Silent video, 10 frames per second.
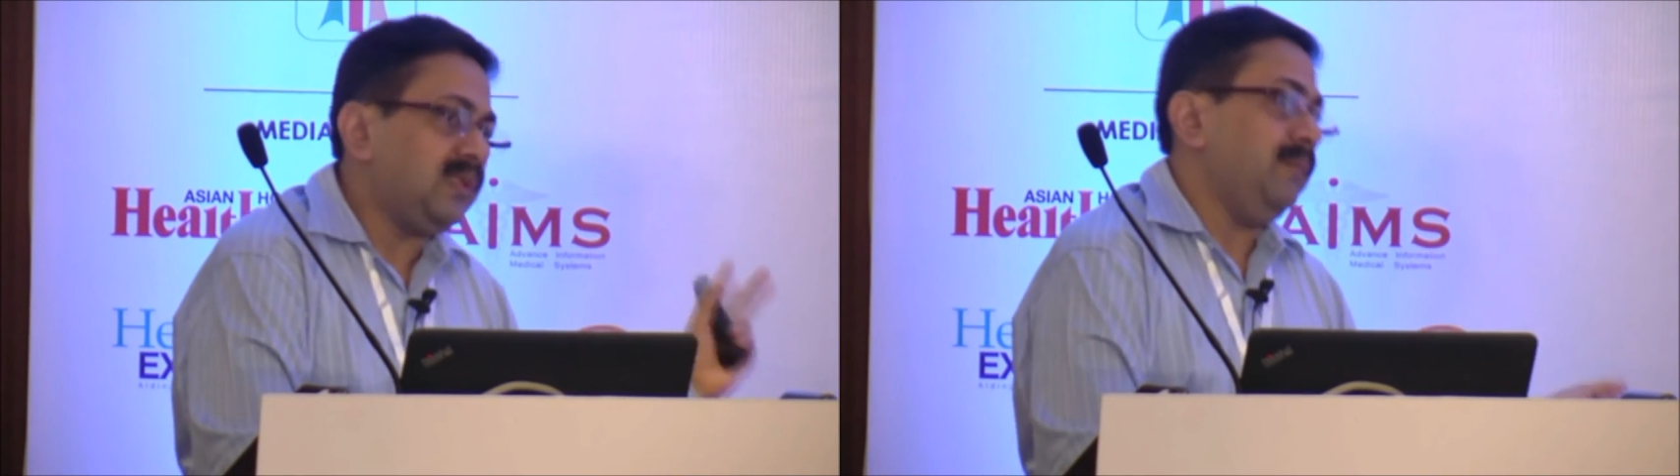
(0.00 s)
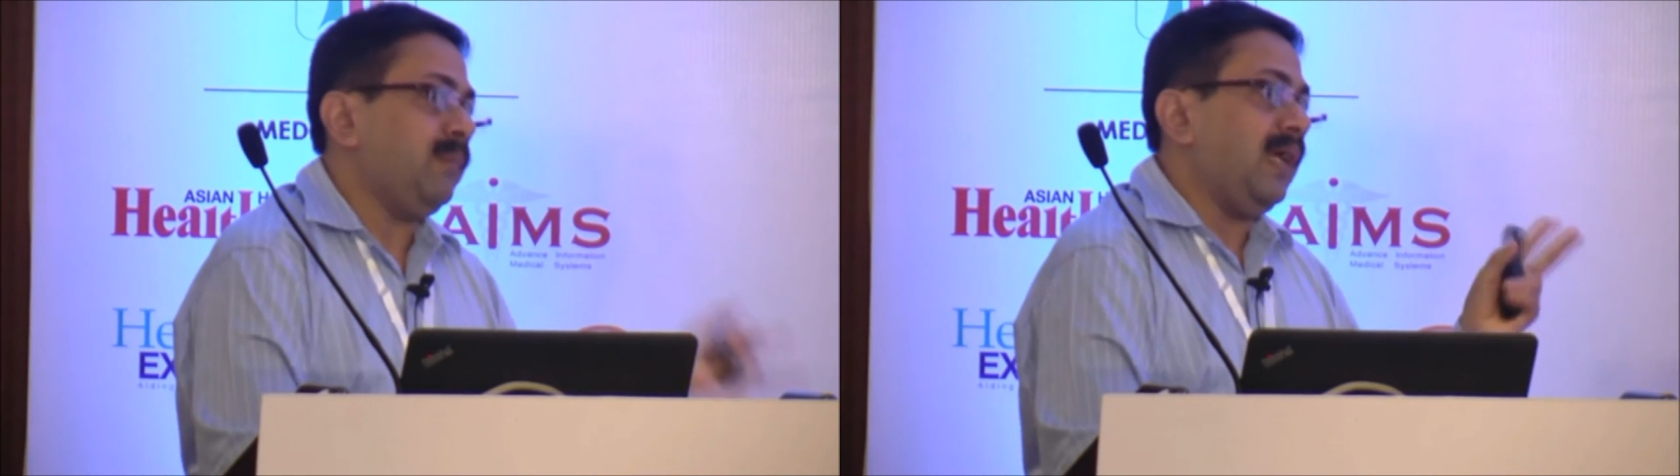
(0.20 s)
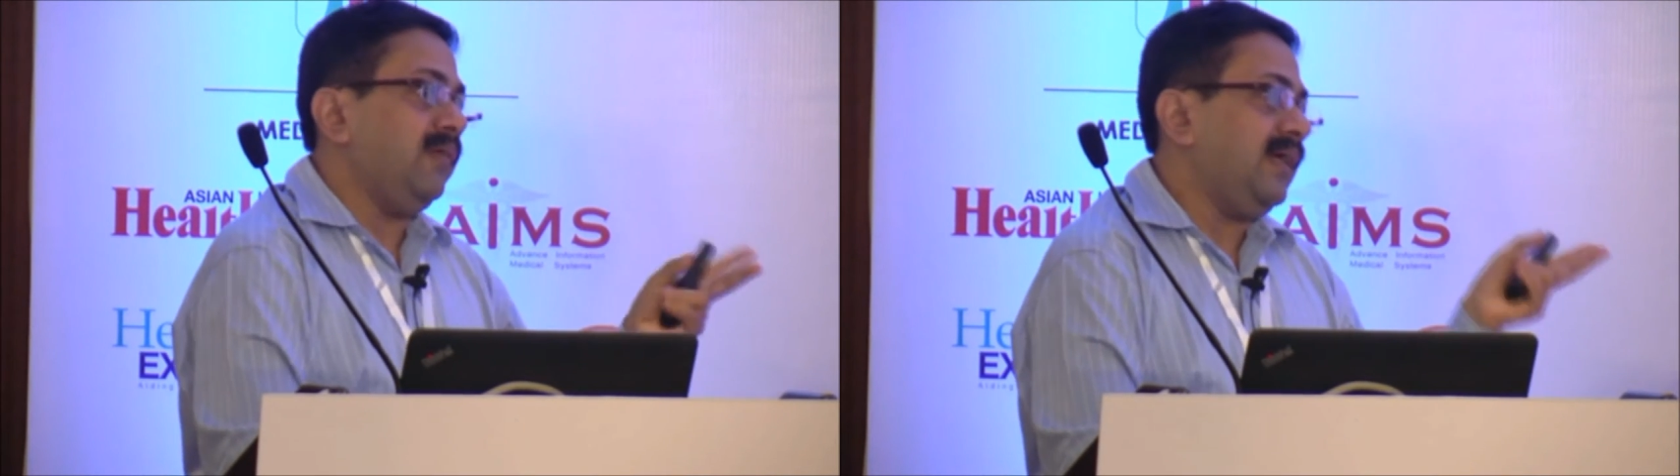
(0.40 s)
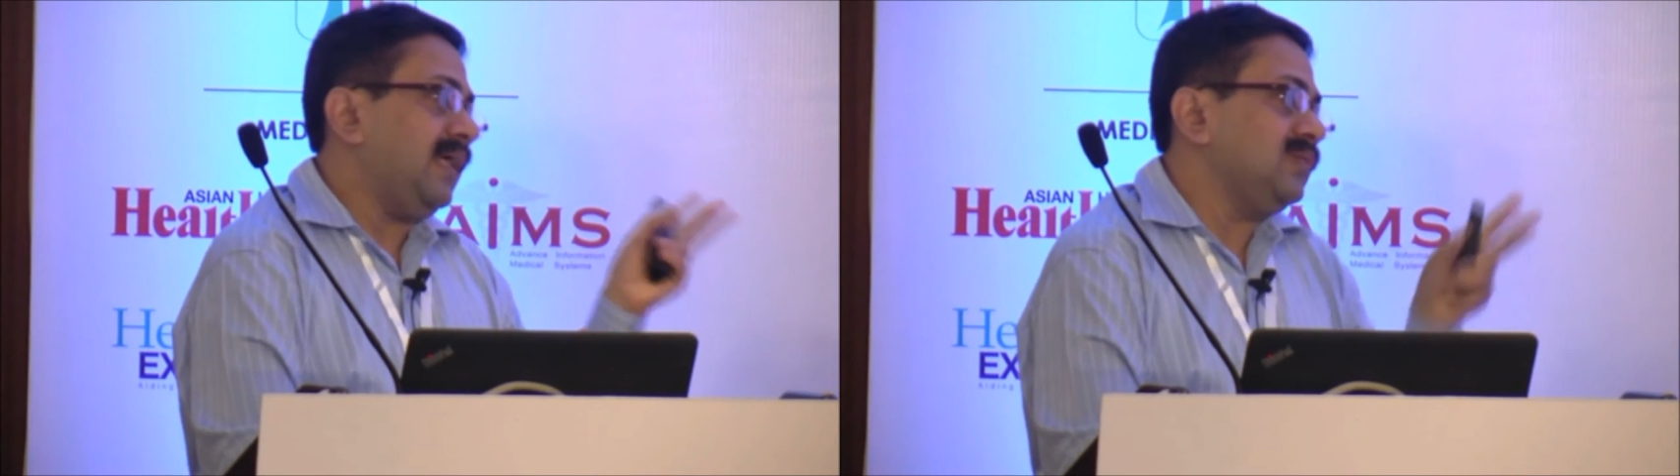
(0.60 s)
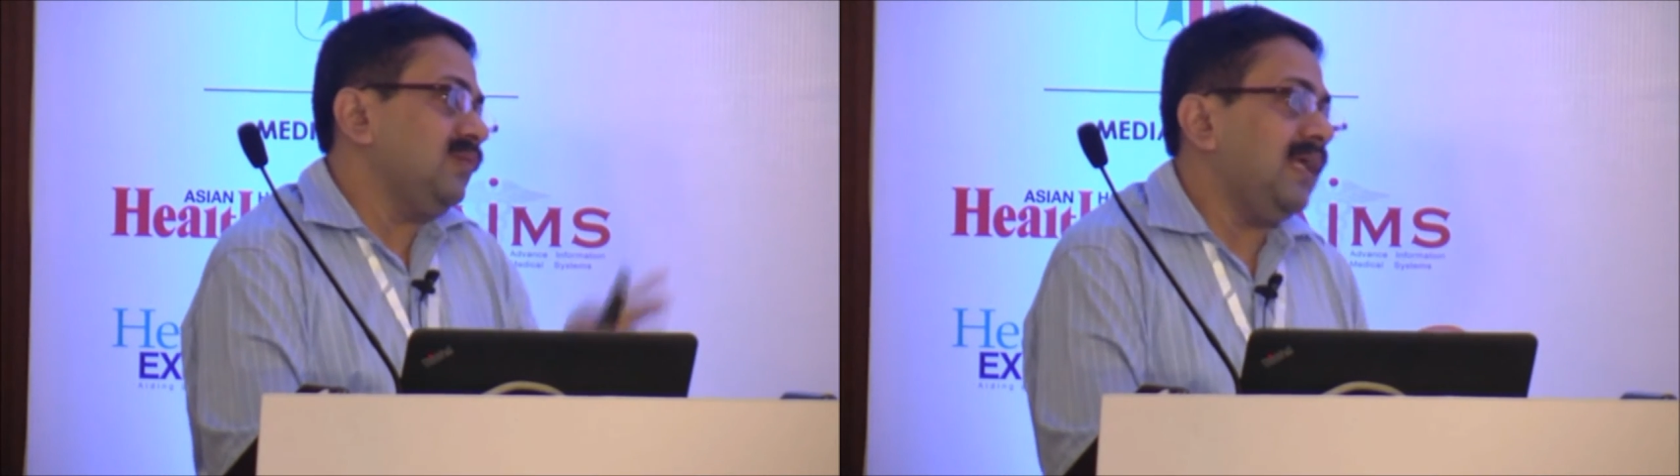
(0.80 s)
both in
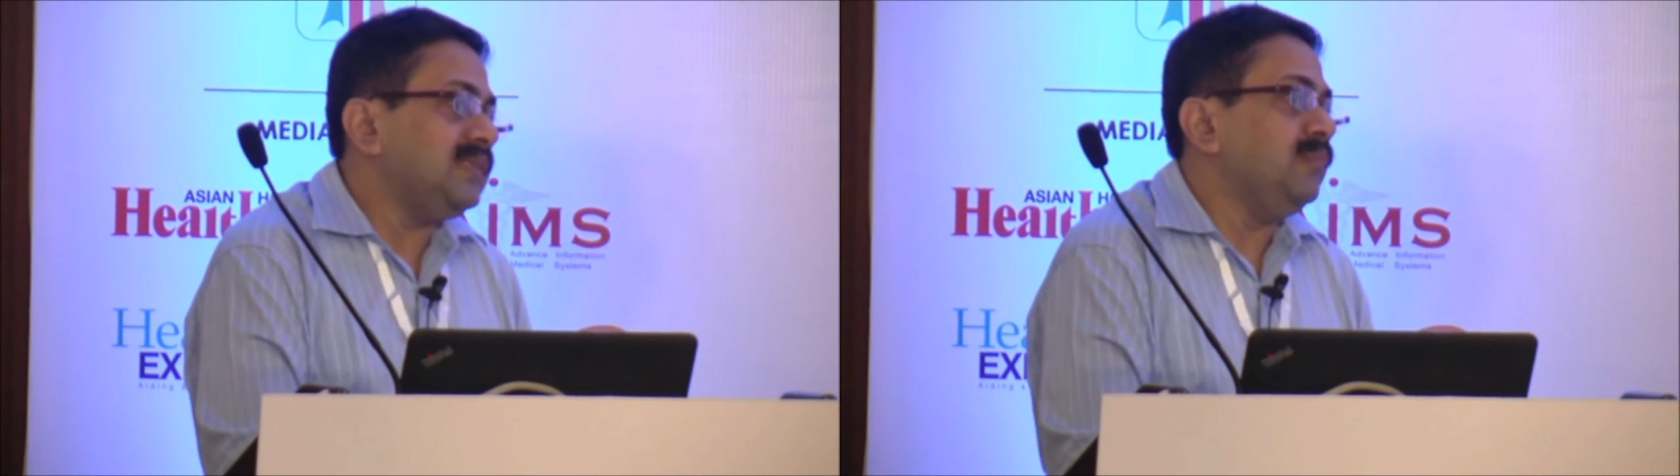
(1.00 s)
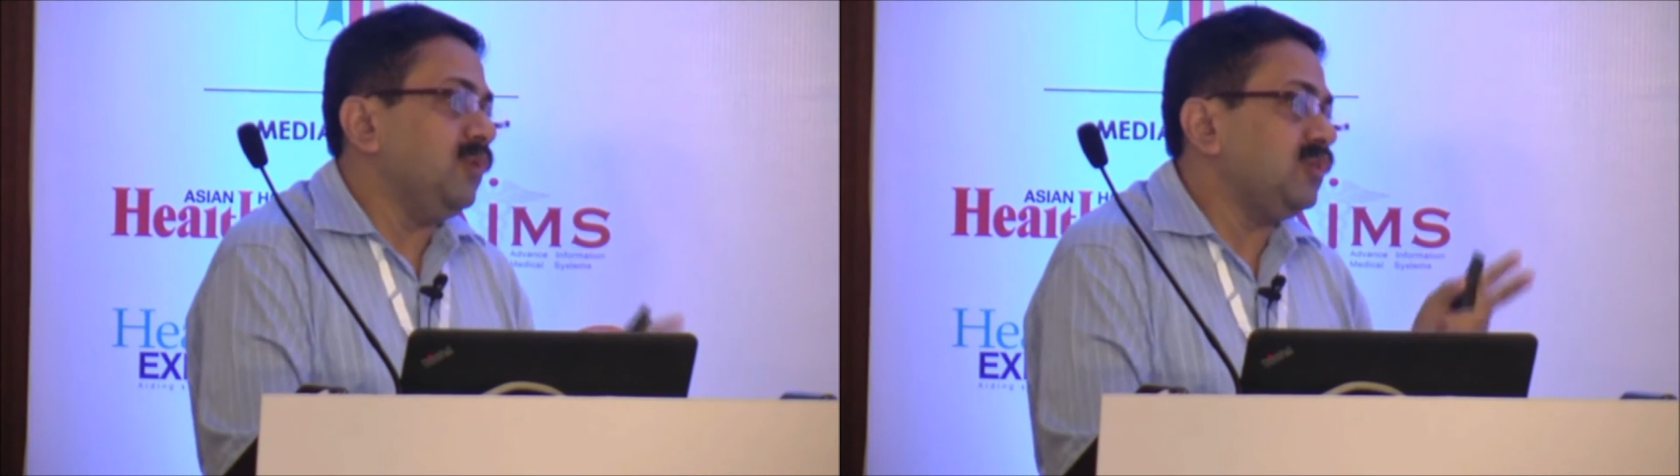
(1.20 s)
private as well as